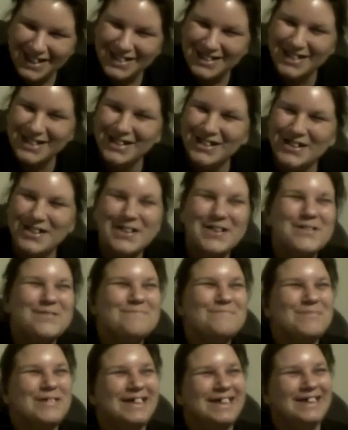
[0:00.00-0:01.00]

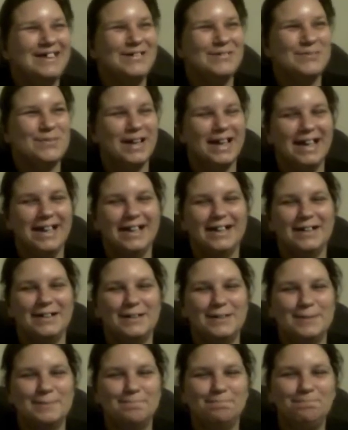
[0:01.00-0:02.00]
But anyway,
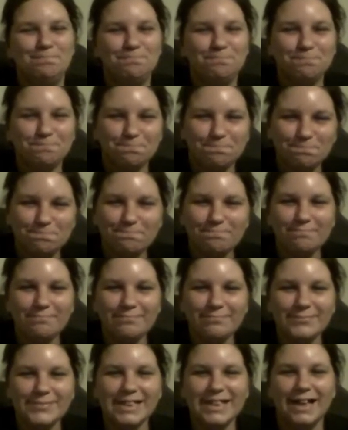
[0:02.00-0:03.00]

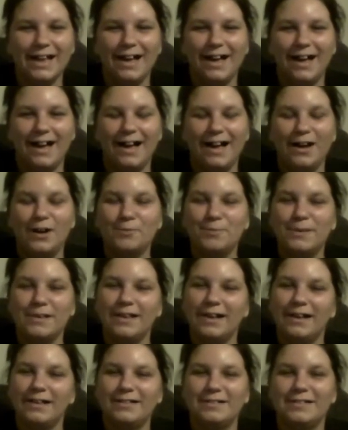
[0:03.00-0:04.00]
I hope you
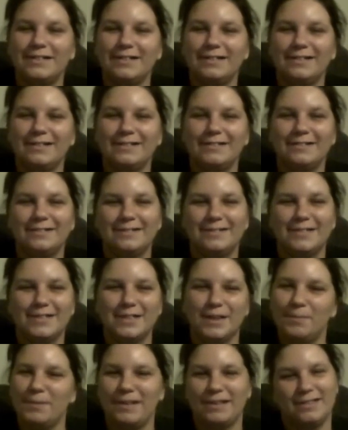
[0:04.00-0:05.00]
liked
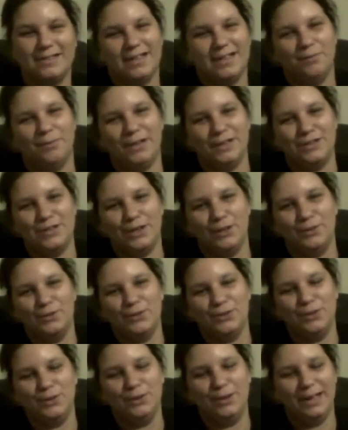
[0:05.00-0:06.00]
some of the stuff I showed
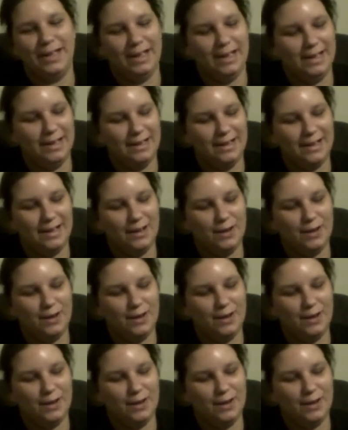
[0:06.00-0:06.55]
you, and I